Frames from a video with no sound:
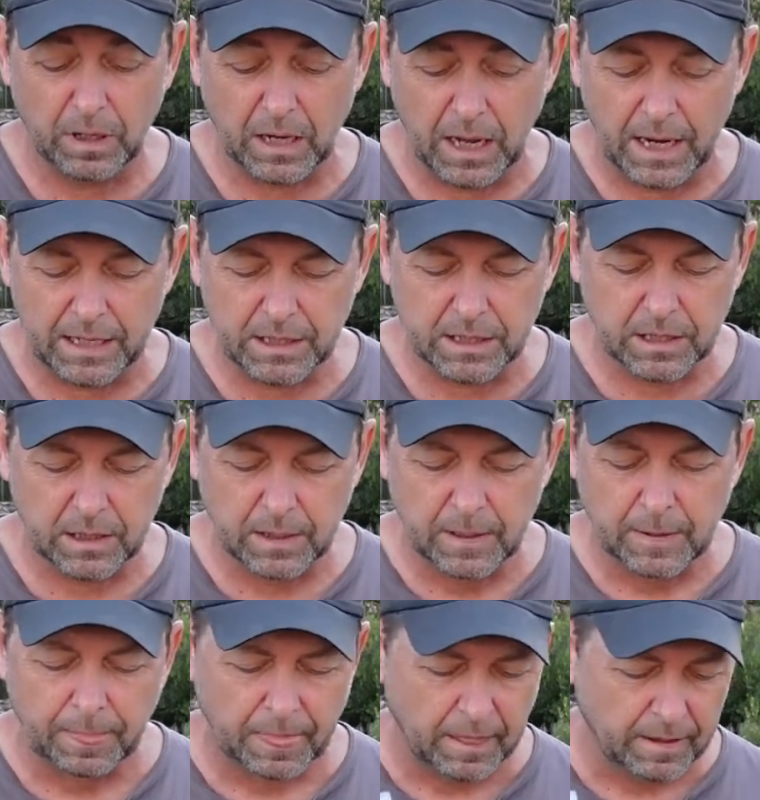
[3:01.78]
light.
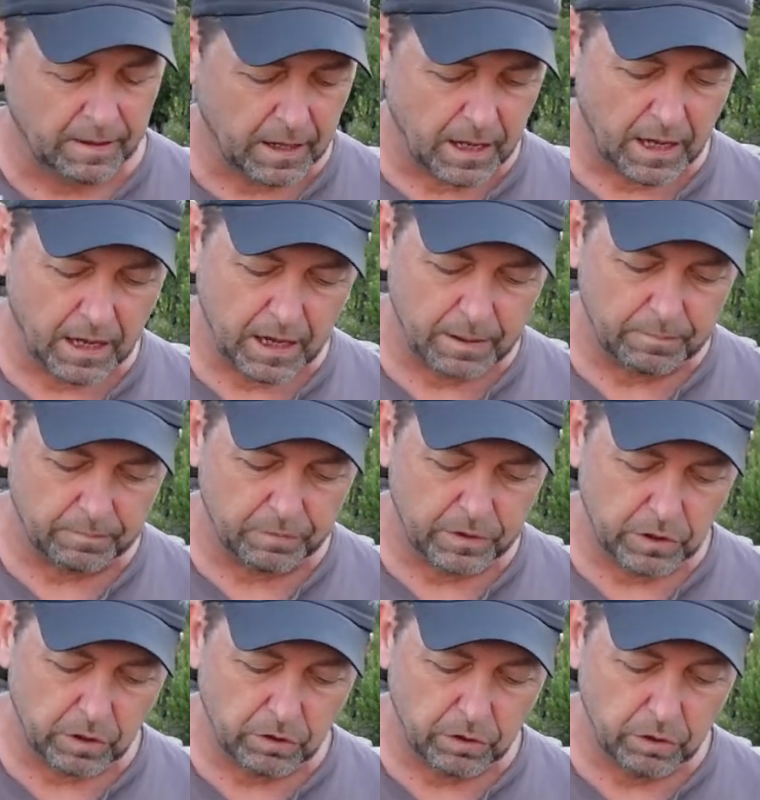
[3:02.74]

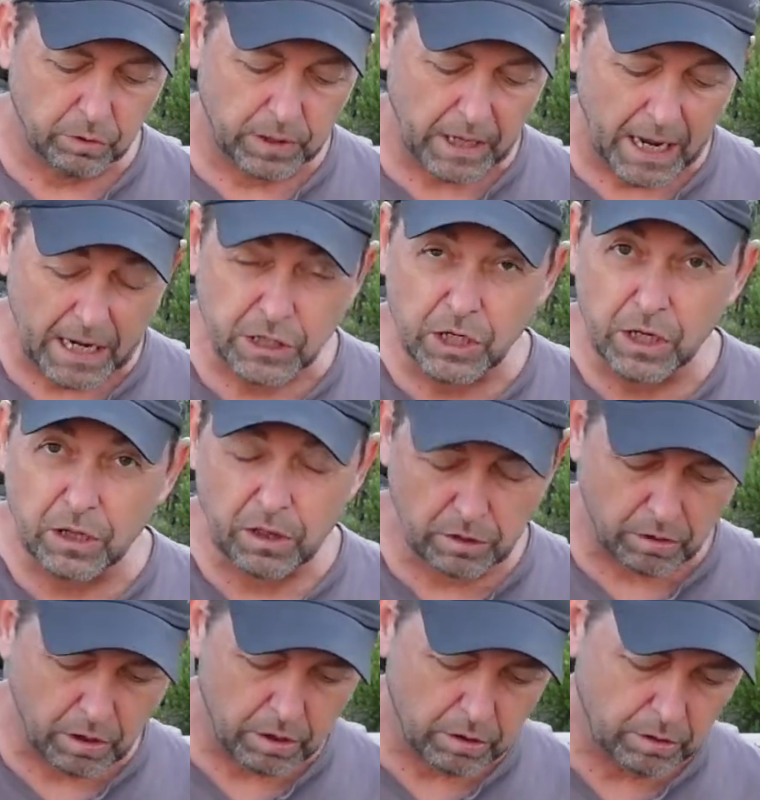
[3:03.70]
So you would actually
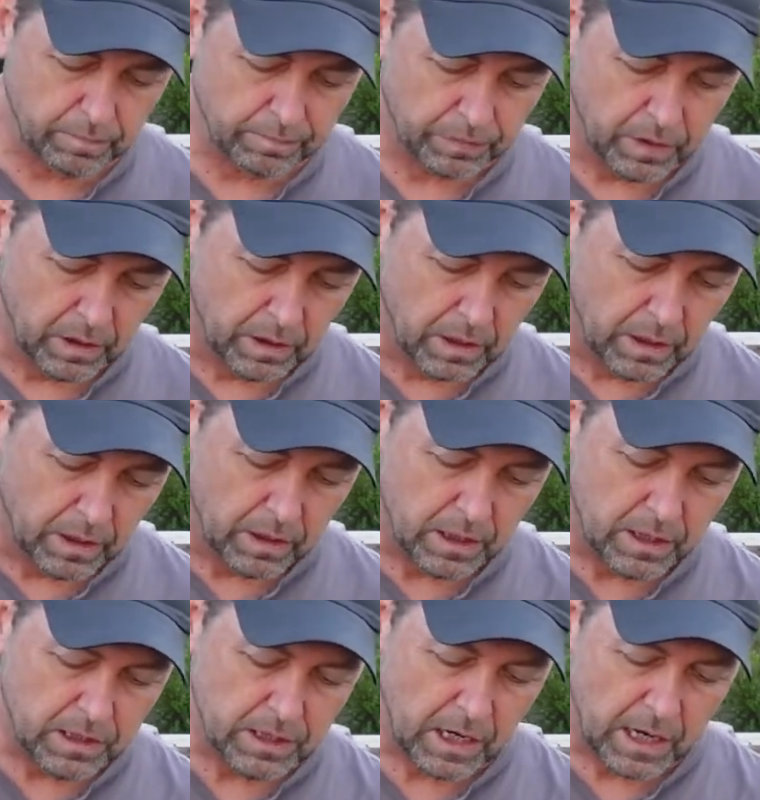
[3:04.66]
throw the
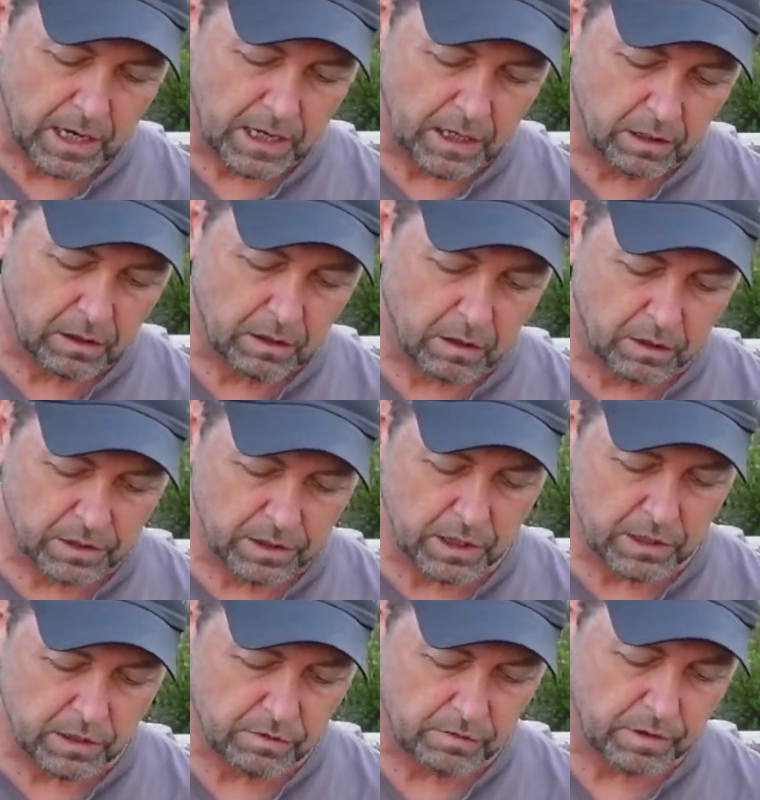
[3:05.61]
entire
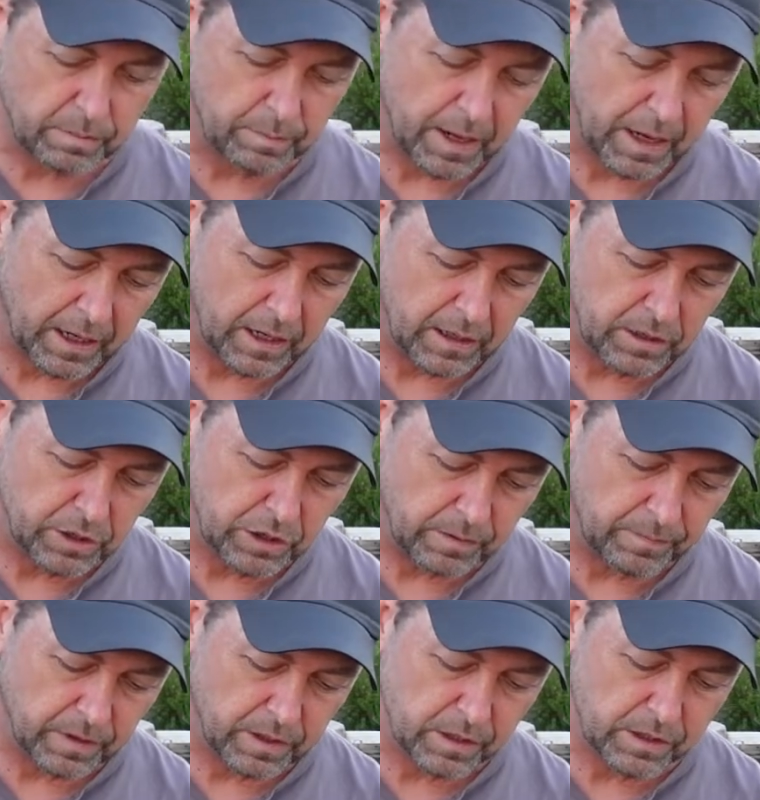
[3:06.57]
contents of the package.
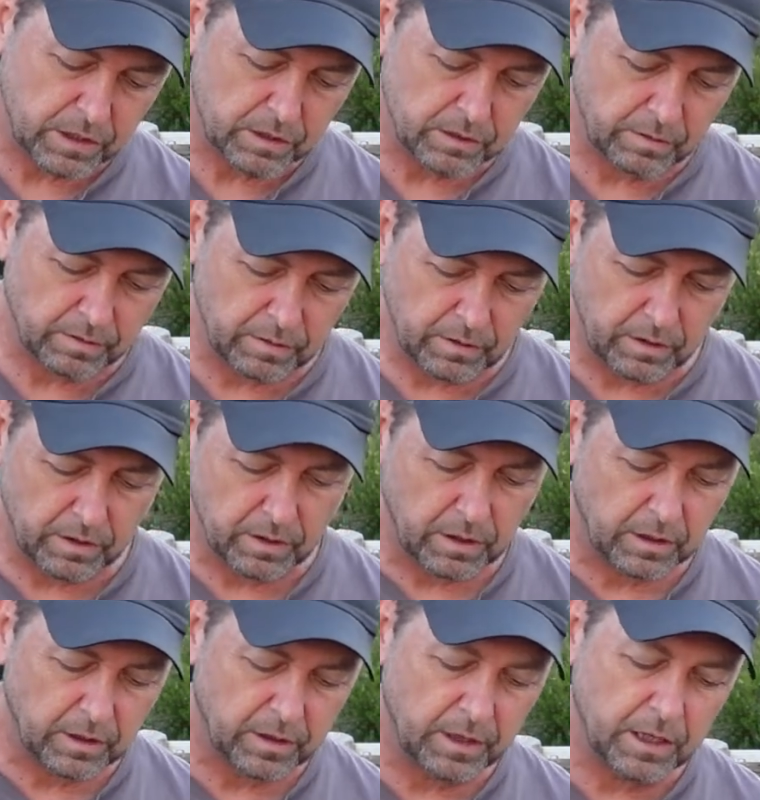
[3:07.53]
This
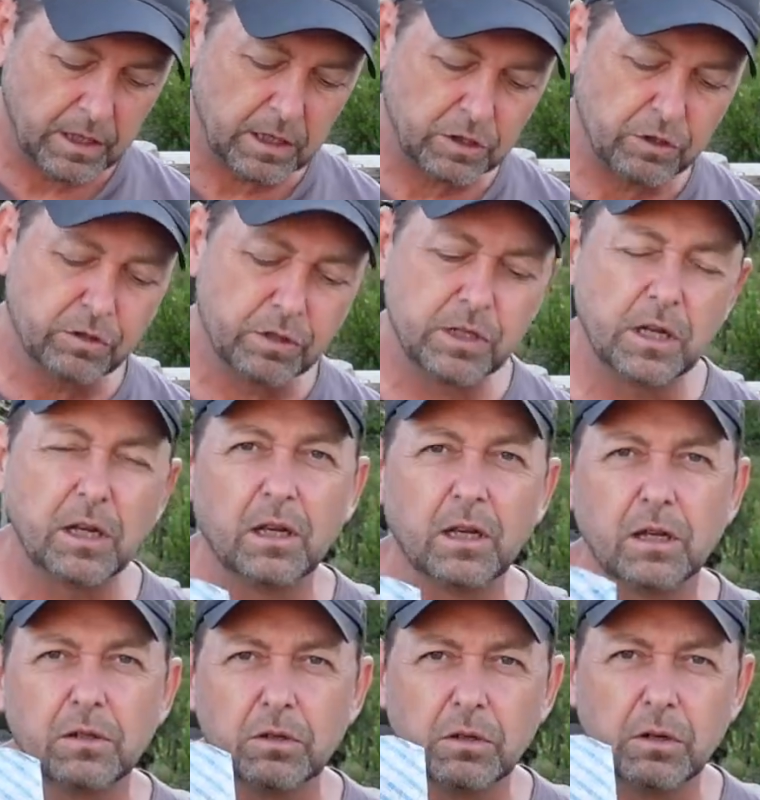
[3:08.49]
little thing that you see
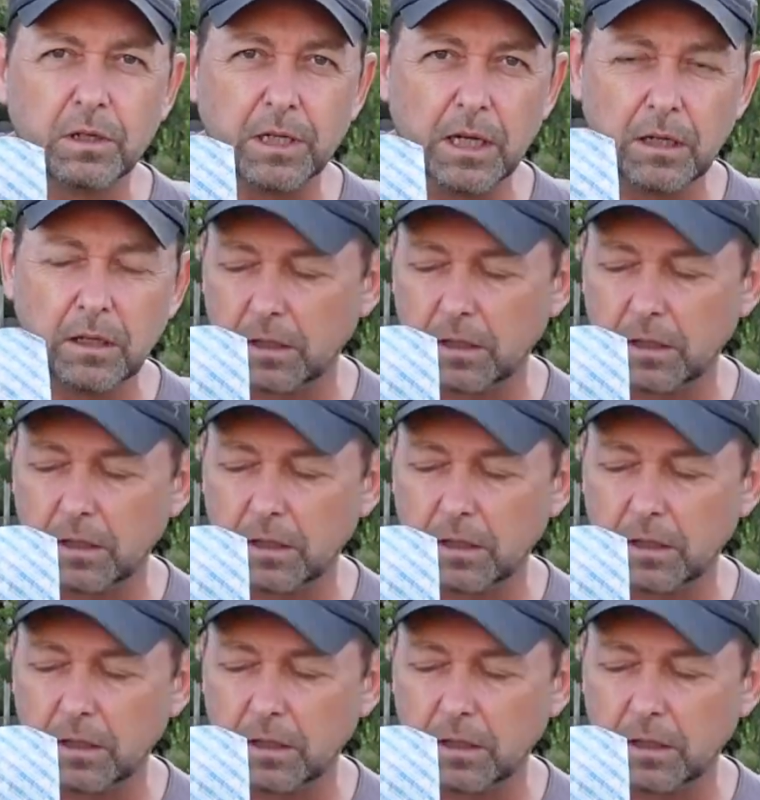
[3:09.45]
here, do not eat